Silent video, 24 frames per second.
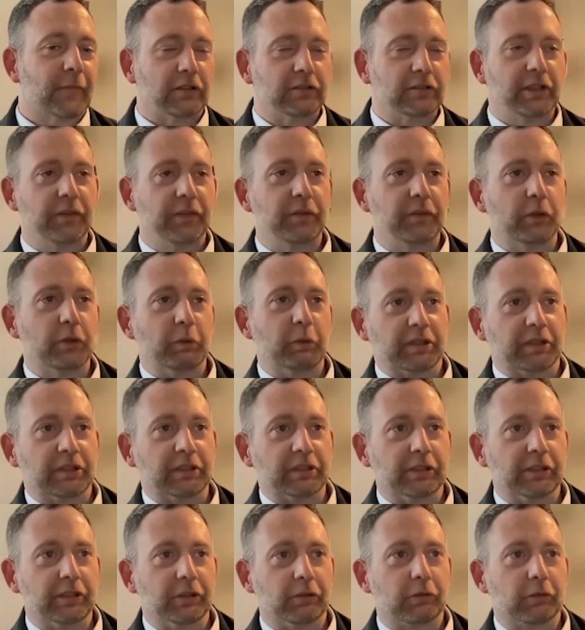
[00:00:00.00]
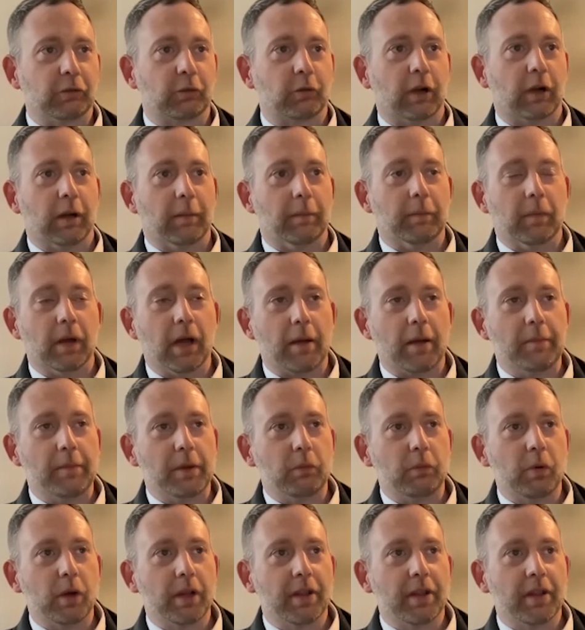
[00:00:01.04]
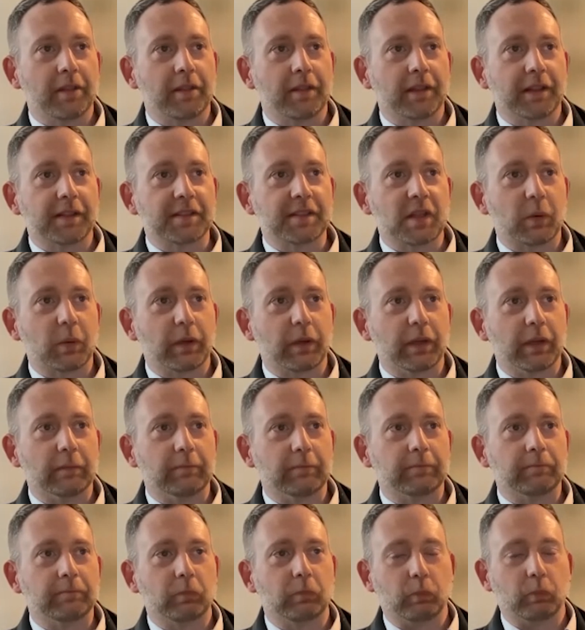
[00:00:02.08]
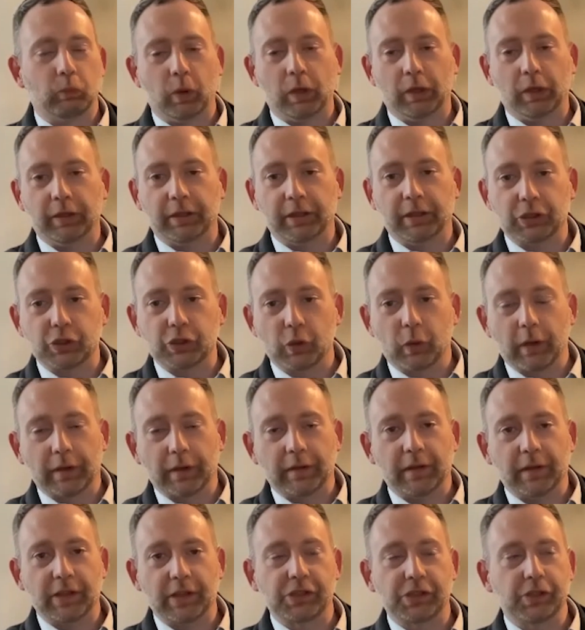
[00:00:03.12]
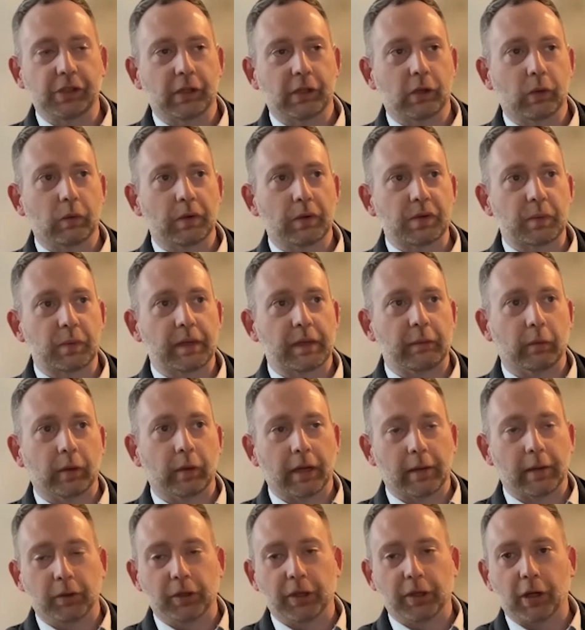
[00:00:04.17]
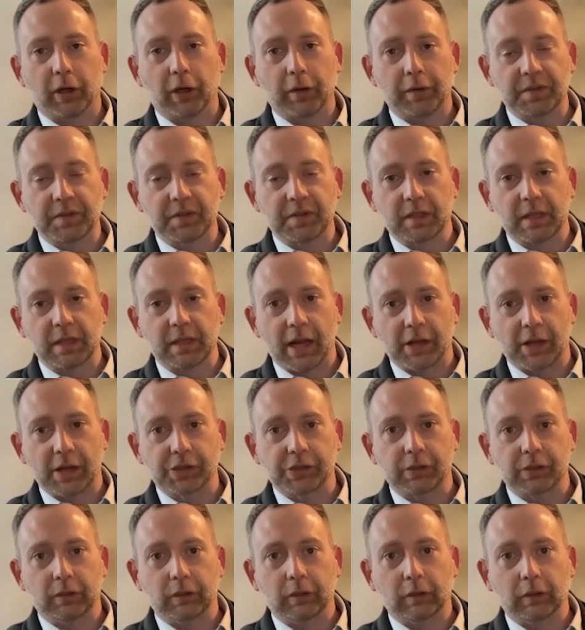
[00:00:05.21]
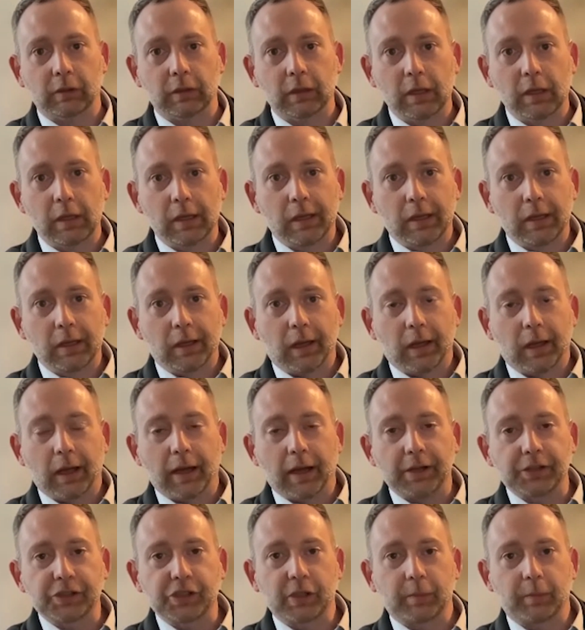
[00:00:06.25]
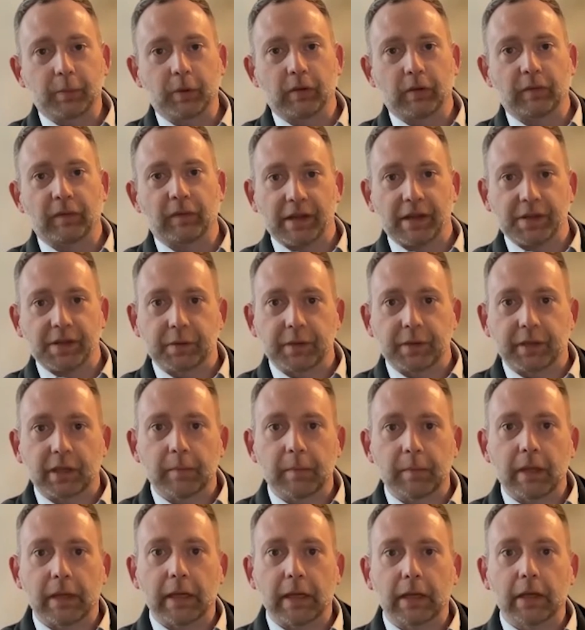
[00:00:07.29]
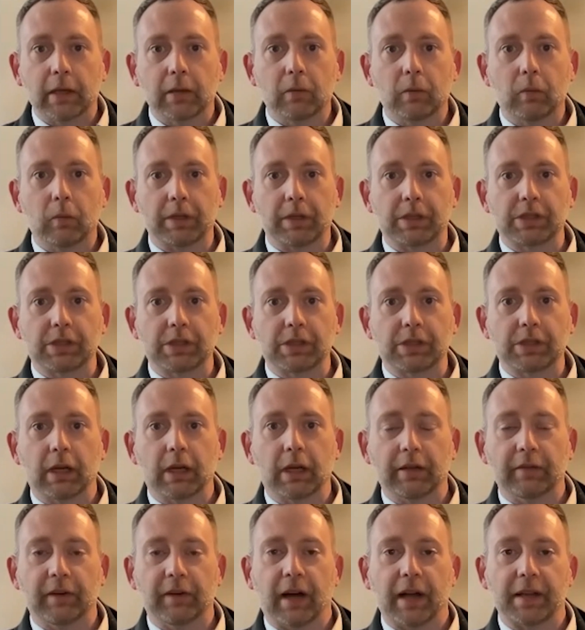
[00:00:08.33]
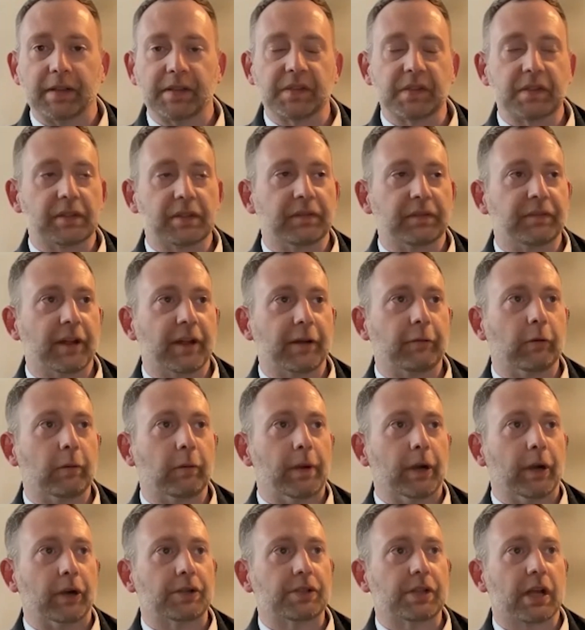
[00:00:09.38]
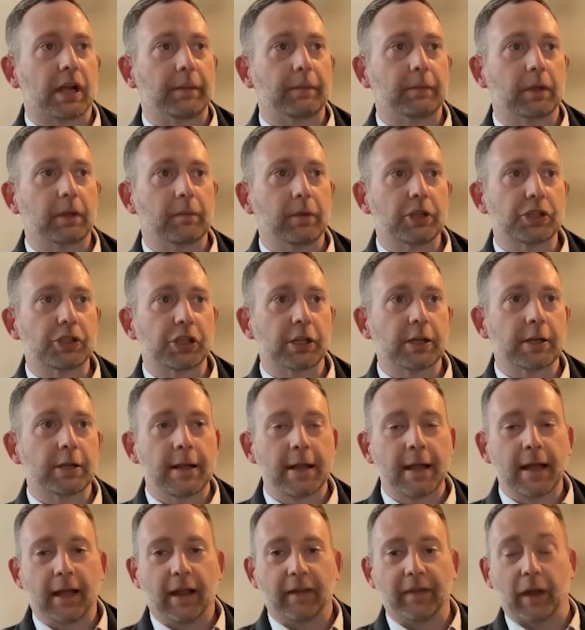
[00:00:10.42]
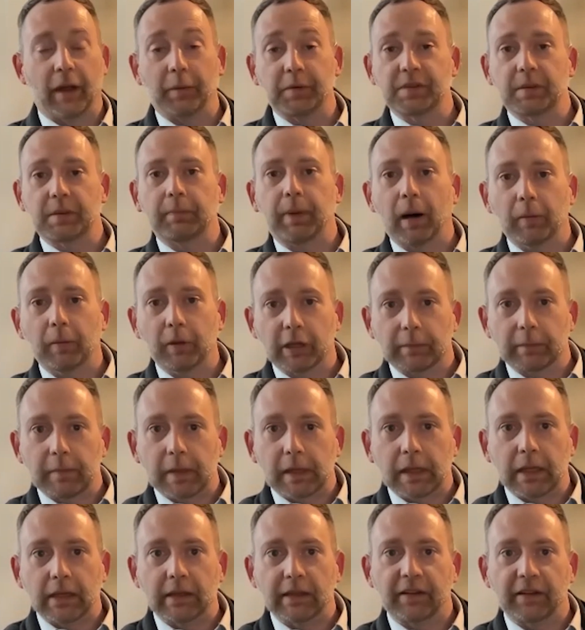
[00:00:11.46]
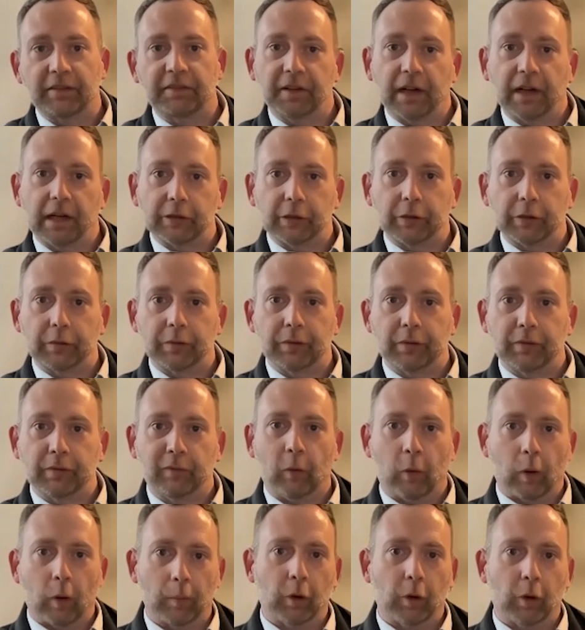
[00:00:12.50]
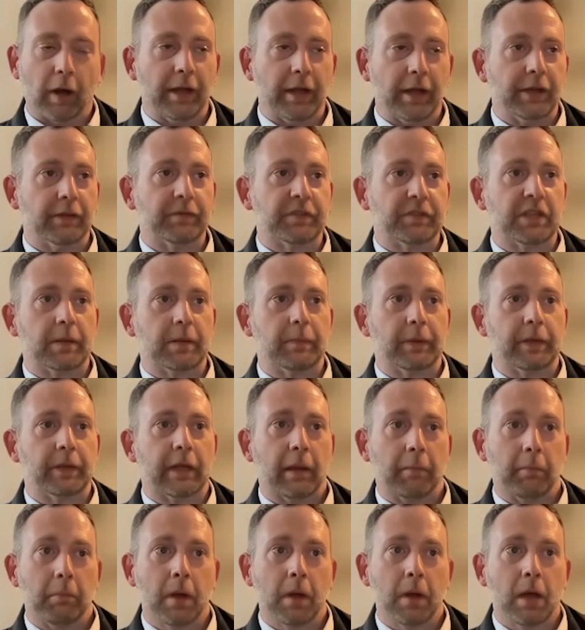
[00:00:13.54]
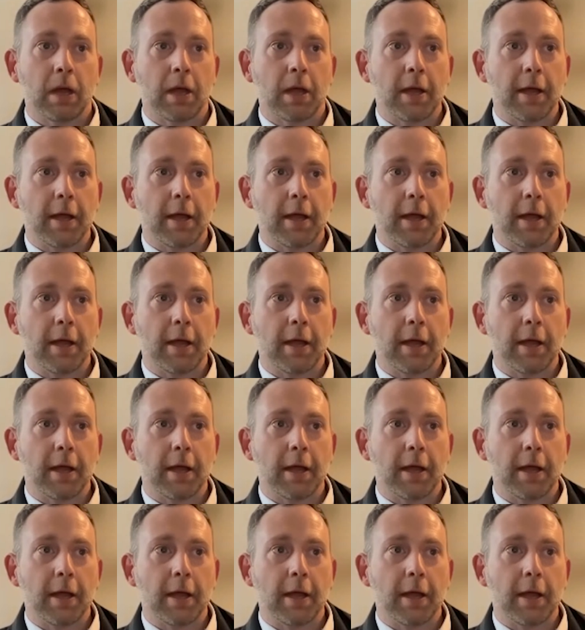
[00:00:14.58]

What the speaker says: I'll leave you with a little crumb. One of the things that we really enjoyed this year was we were able to host the National Shipper Advisory Committee, which advises the Federal Maritime Commission. And that was a public meeting that followed the formal end of TPM.